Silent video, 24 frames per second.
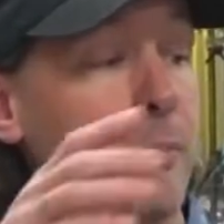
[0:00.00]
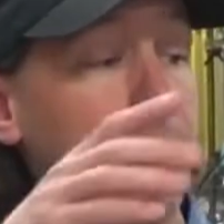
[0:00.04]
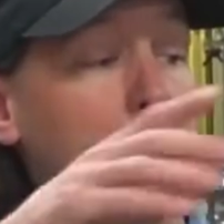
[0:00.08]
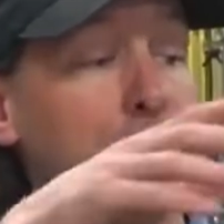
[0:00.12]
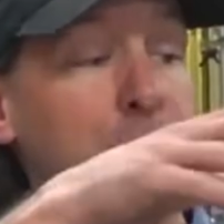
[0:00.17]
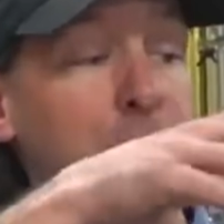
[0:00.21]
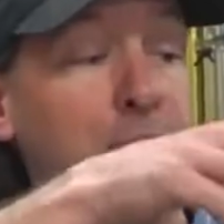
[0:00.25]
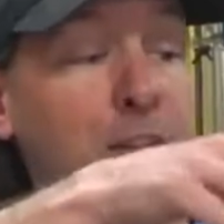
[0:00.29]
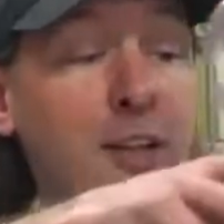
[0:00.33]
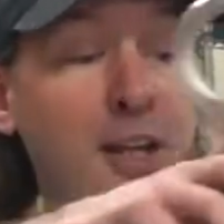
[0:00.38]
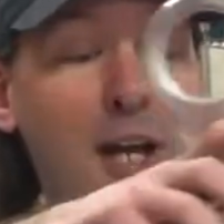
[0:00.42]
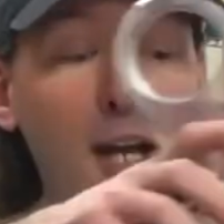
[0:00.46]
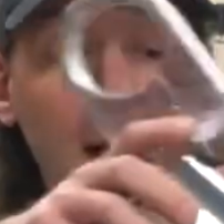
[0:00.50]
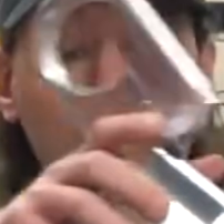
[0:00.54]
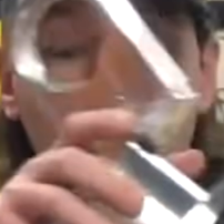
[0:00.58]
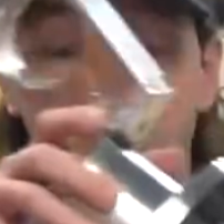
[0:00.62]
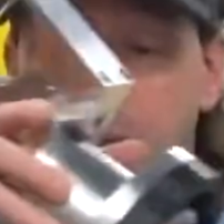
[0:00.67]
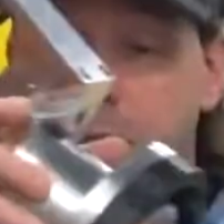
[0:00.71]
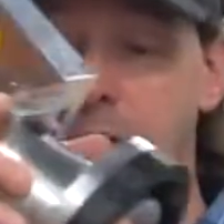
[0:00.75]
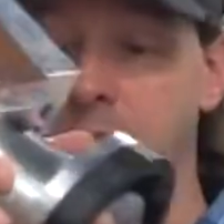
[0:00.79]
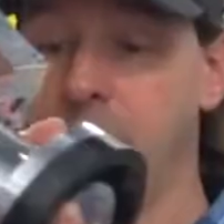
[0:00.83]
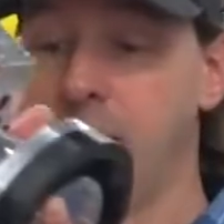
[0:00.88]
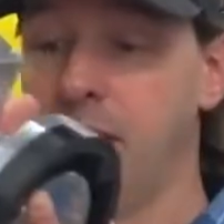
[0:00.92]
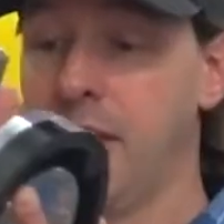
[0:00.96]
But for
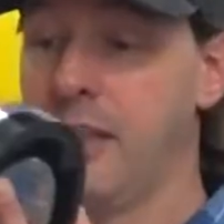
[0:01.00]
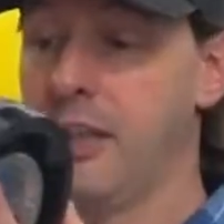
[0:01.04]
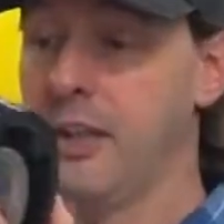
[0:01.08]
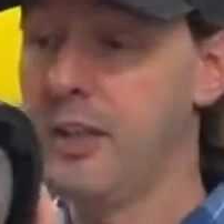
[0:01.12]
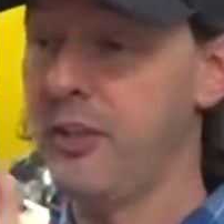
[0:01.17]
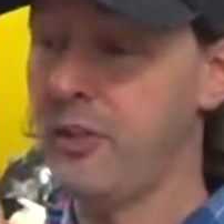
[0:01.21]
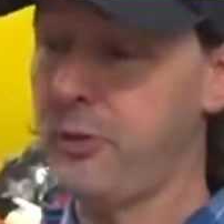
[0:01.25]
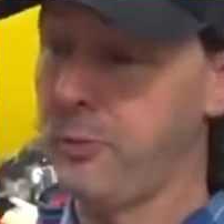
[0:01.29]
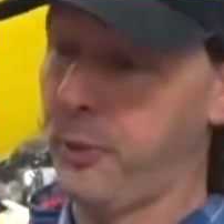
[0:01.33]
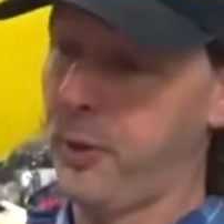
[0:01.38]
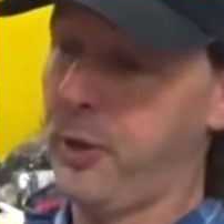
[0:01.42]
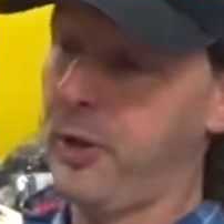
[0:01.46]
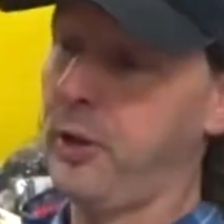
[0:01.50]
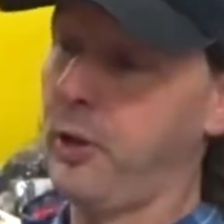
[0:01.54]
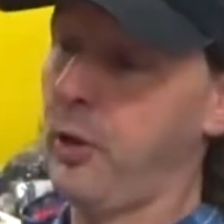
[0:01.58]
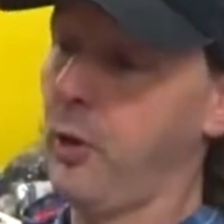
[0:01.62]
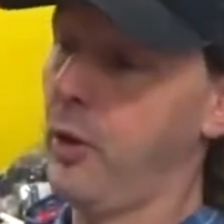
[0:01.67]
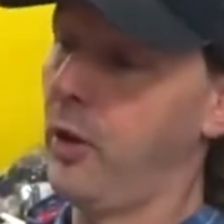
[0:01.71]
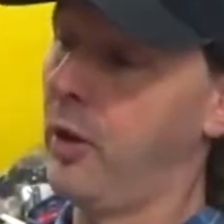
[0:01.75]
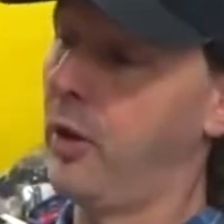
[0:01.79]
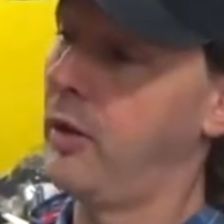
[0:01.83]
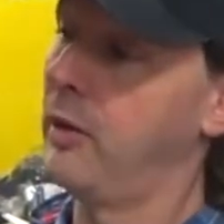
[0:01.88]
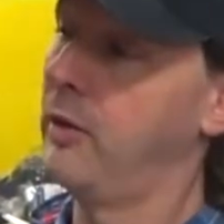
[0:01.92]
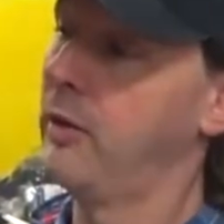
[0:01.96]
now, this is pretty
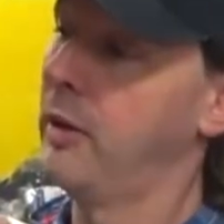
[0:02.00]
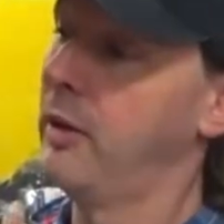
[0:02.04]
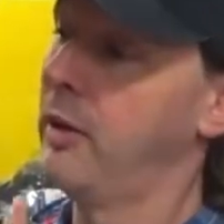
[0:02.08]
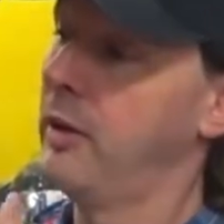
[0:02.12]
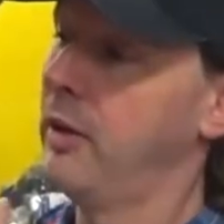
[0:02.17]
cool.